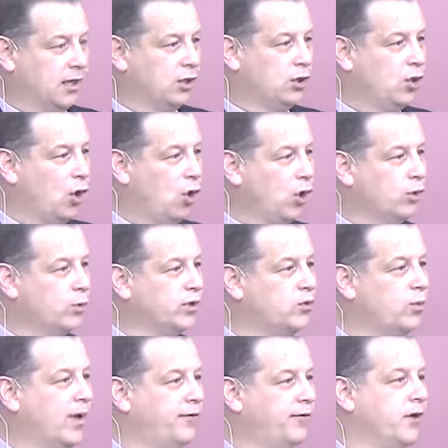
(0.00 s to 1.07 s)
God was
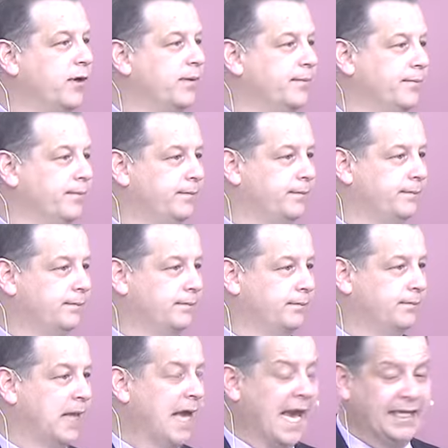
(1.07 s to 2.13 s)
with you.
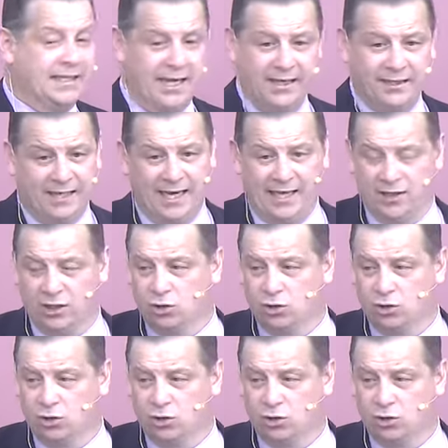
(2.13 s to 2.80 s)
He didn't take the